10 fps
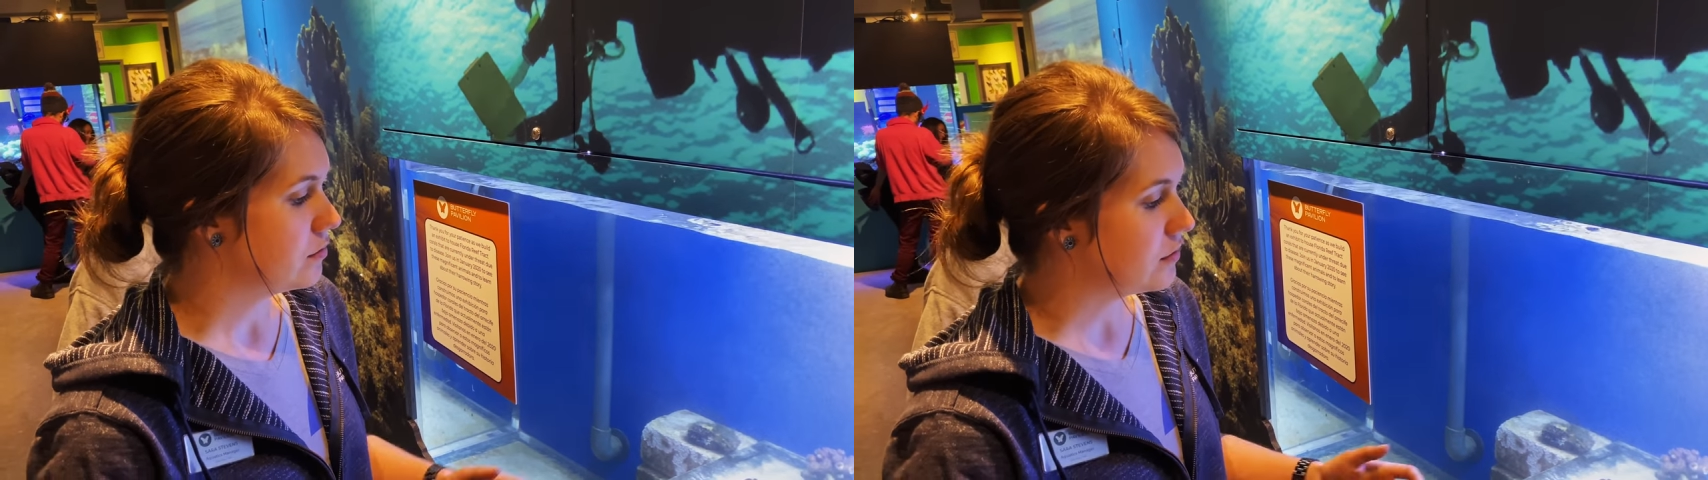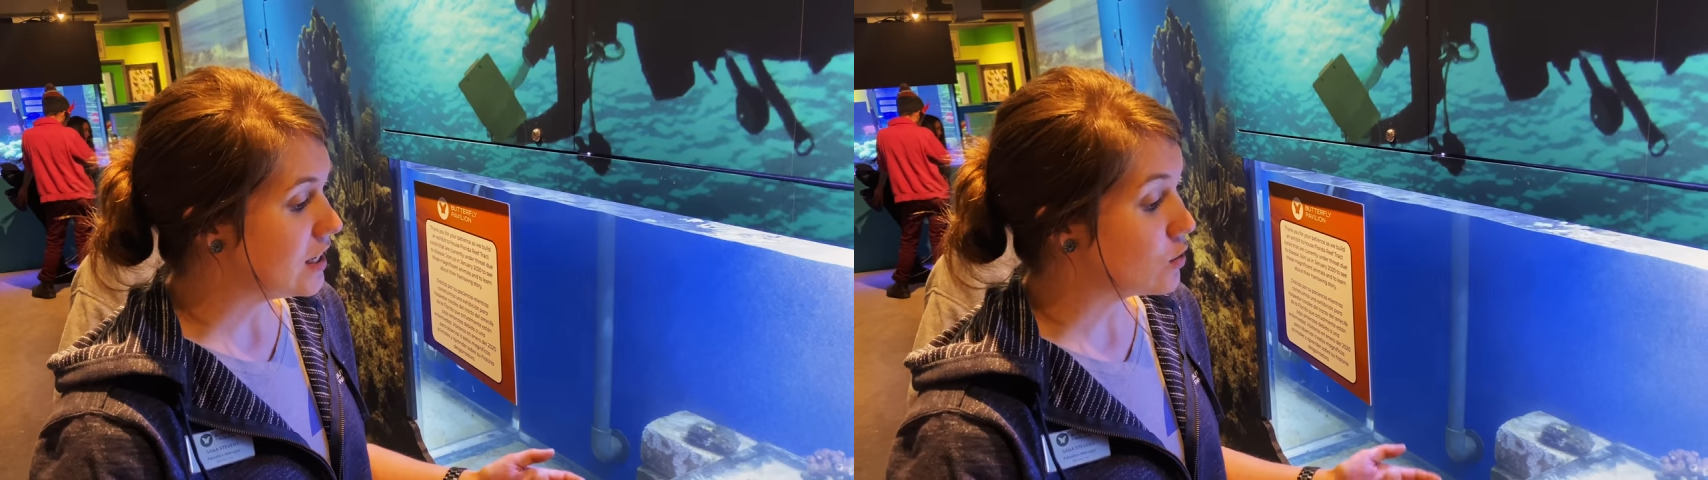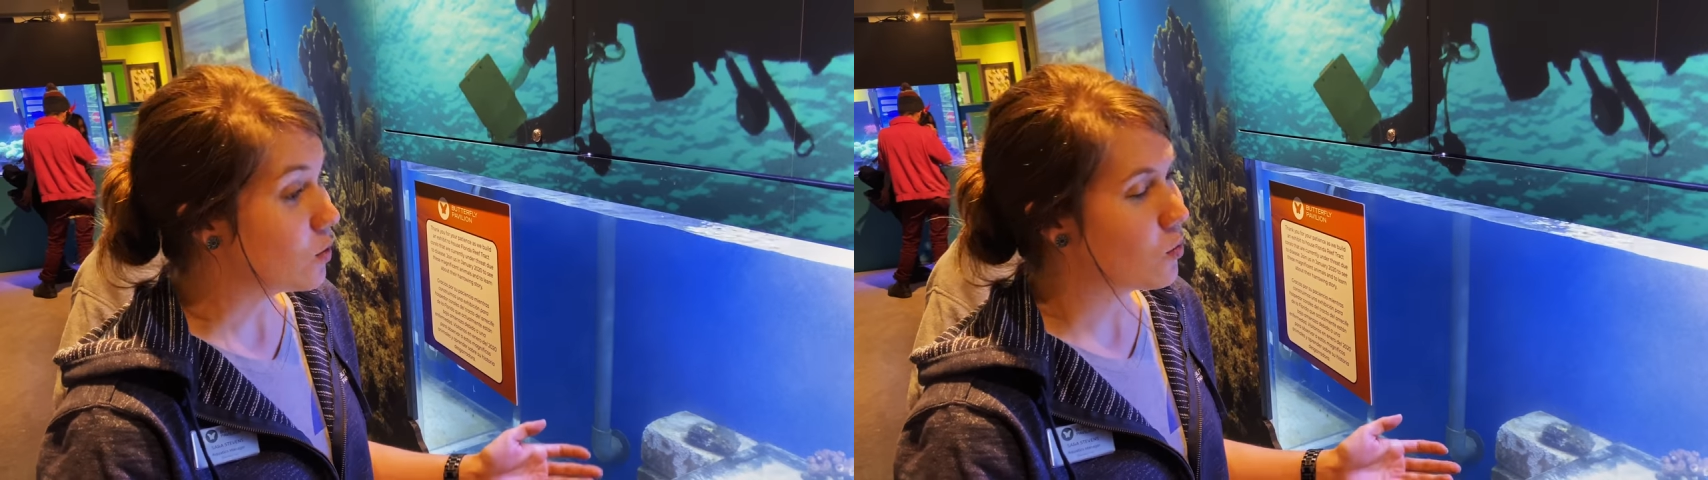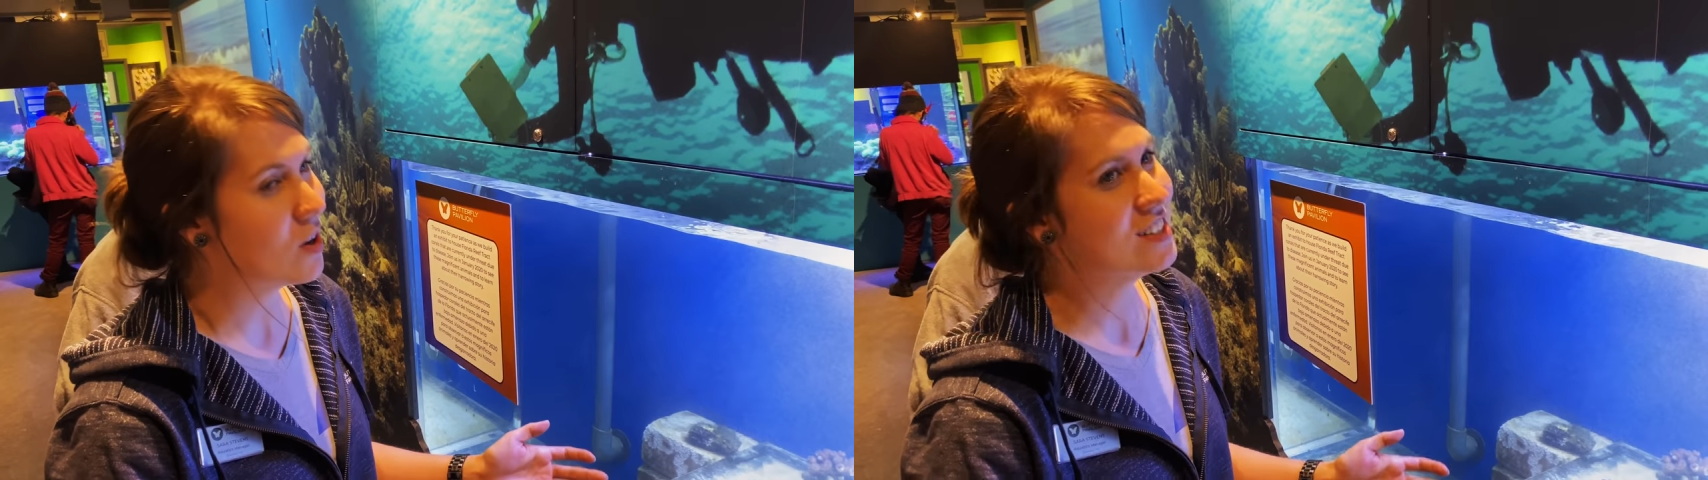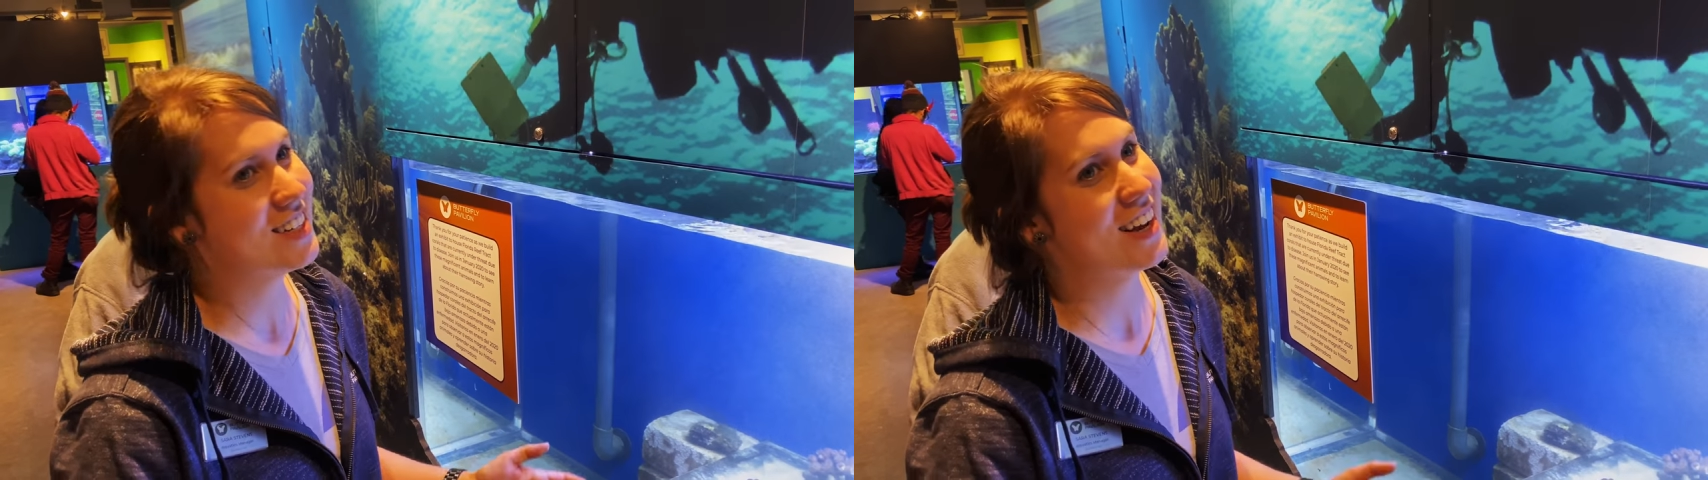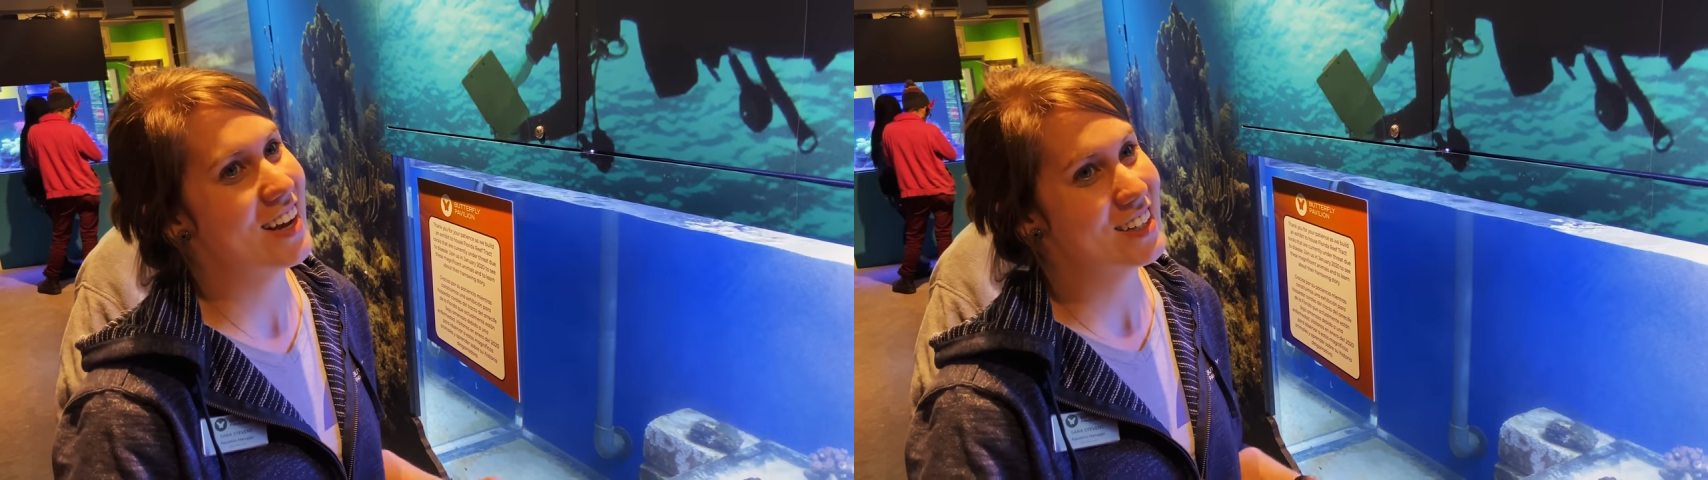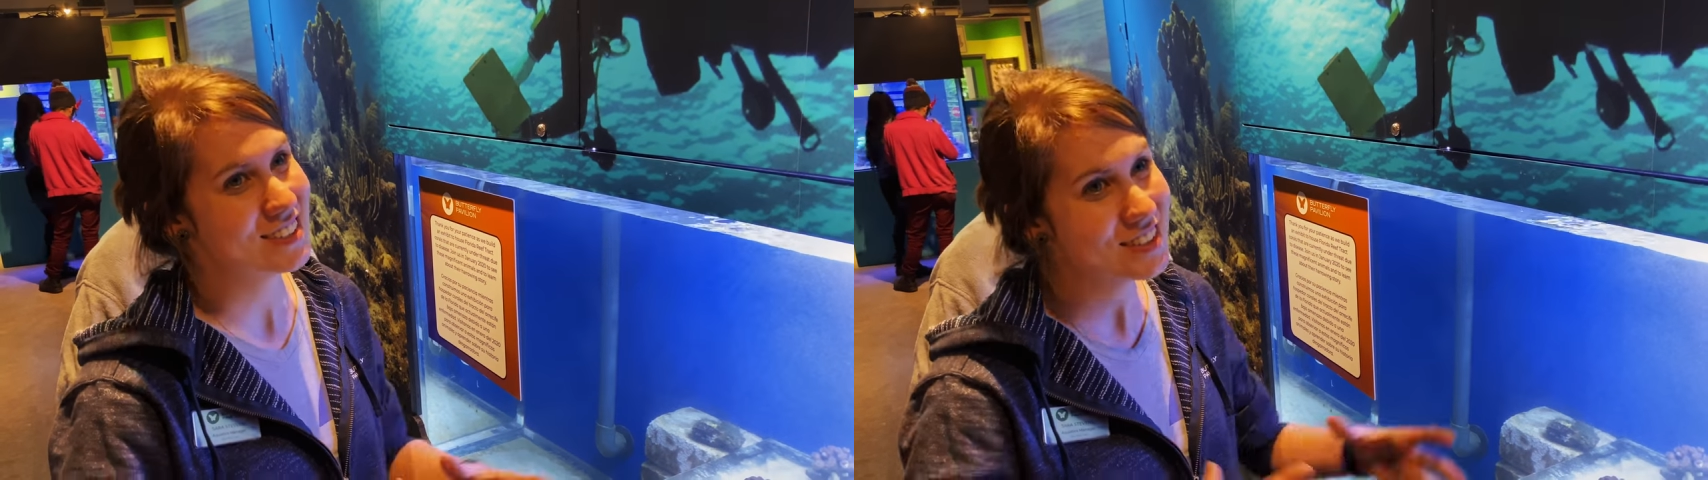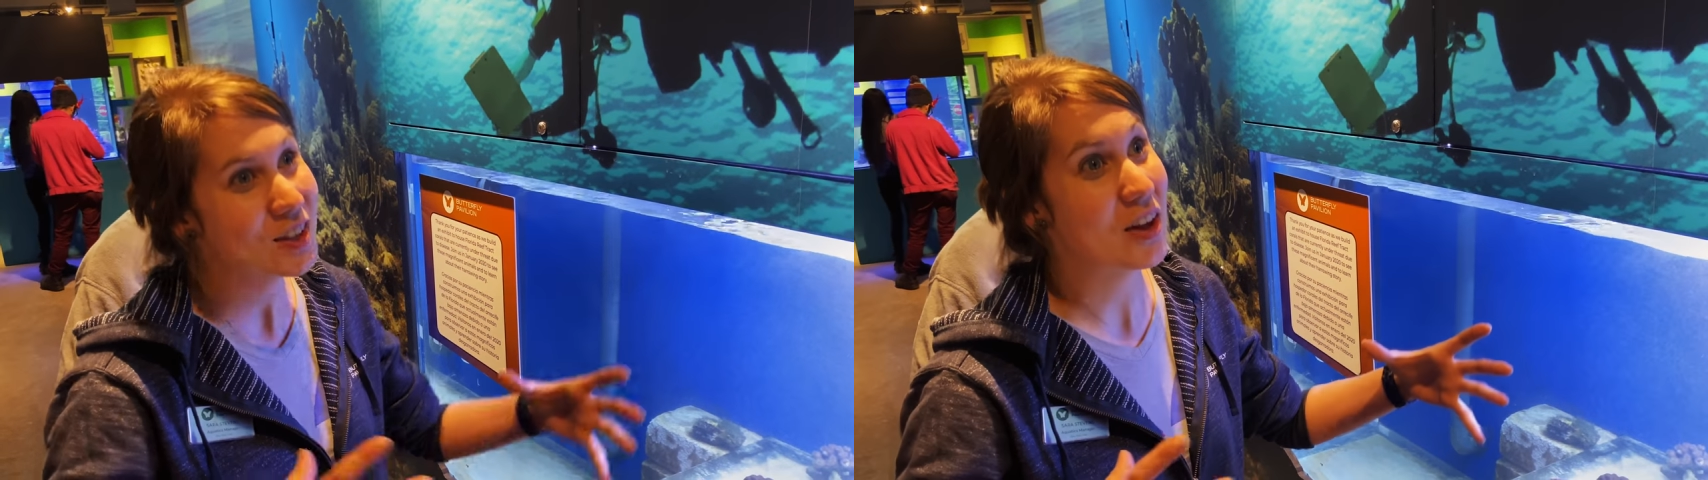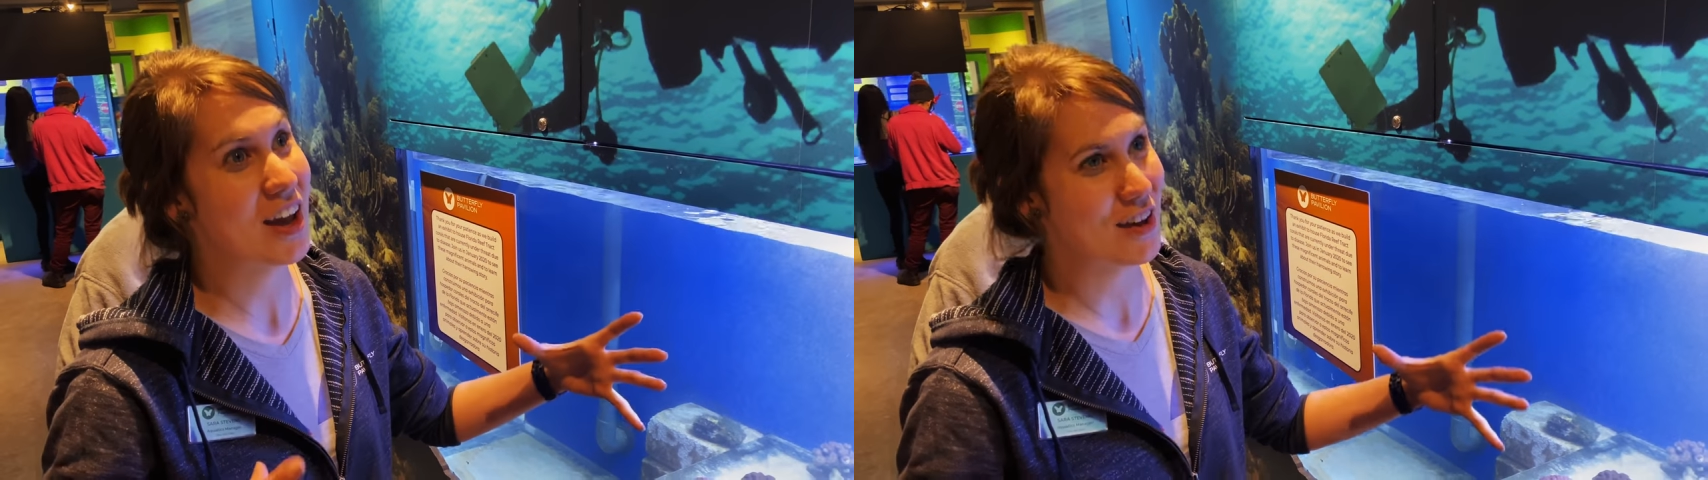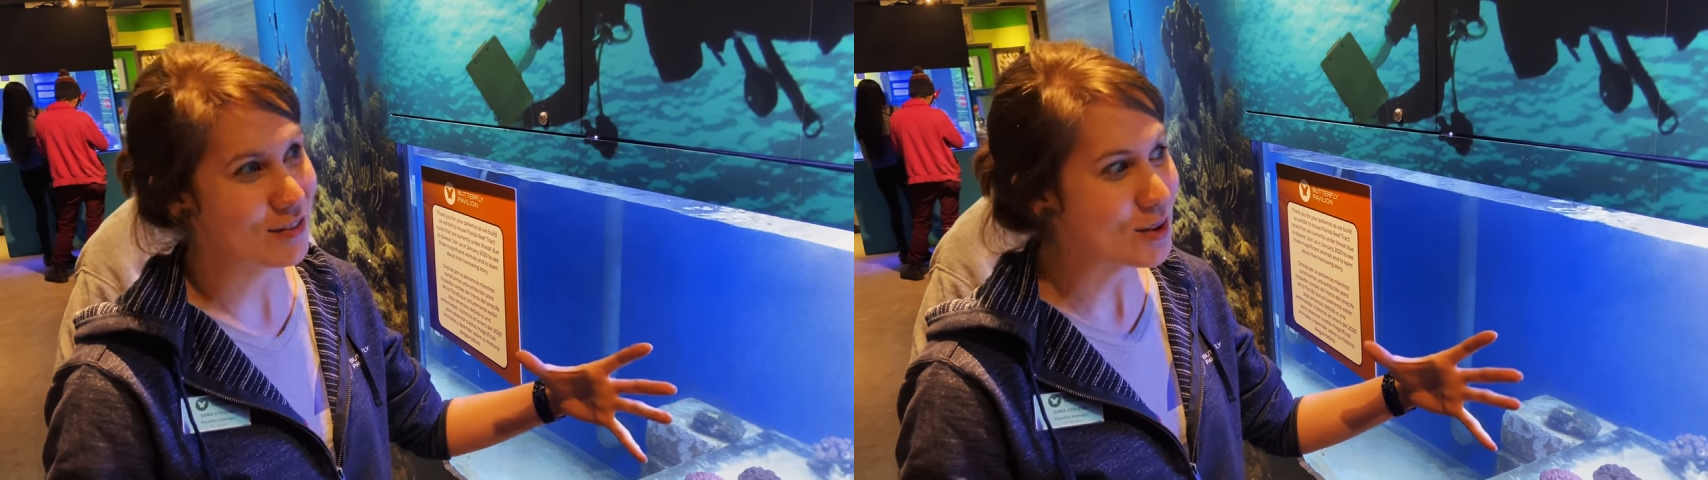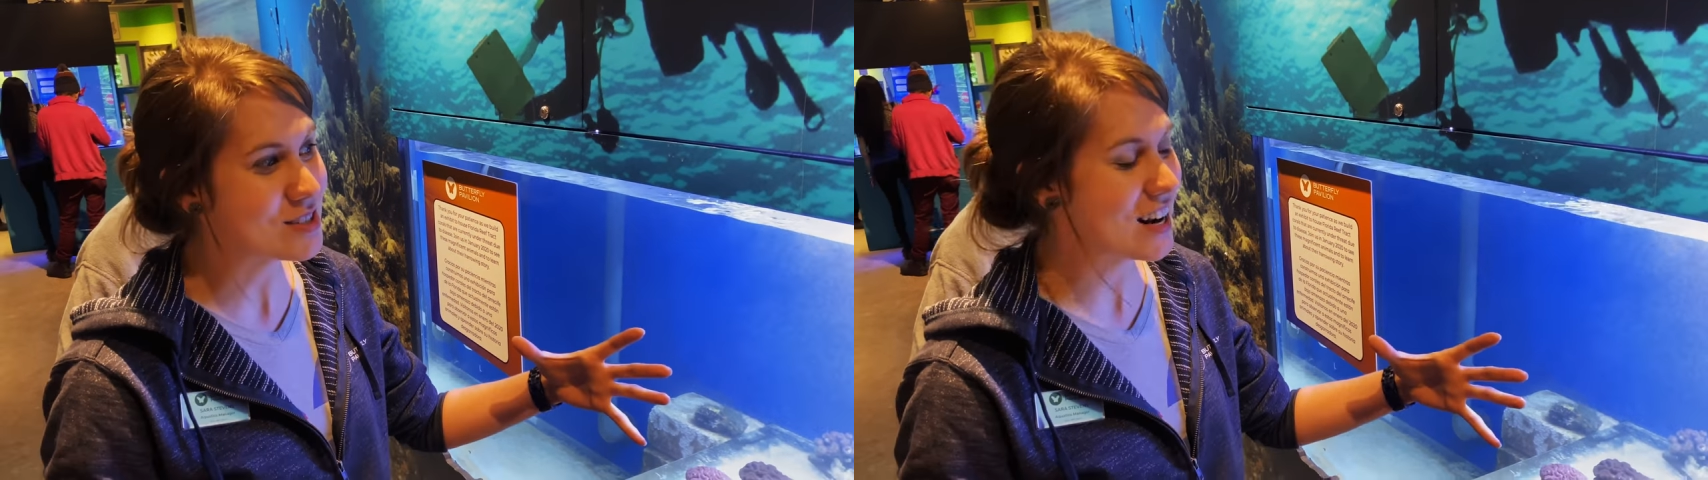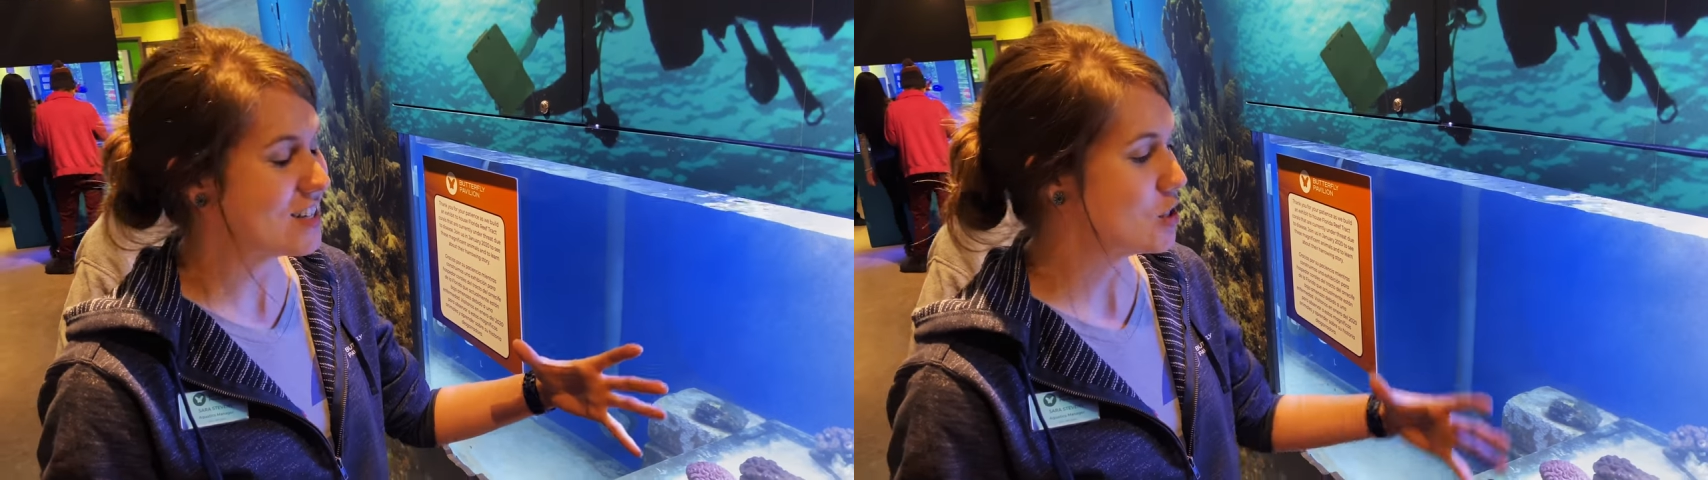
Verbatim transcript: these will one day have those nice